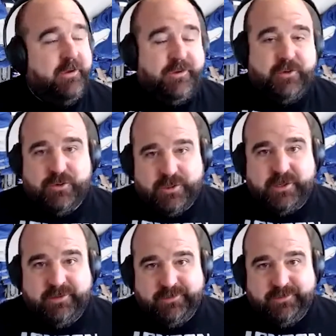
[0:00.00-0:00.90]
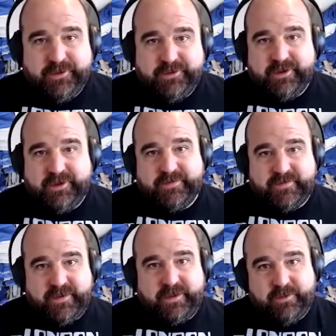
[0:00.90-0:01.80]
Usually when the guys
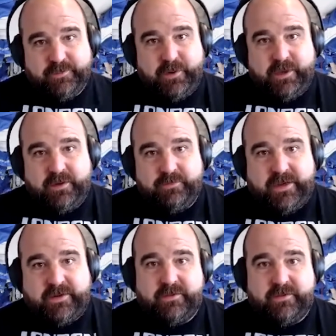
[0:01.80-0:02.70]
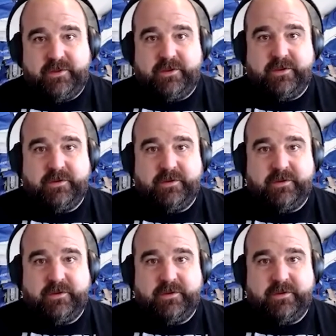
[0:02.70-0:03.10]
take the plane back to the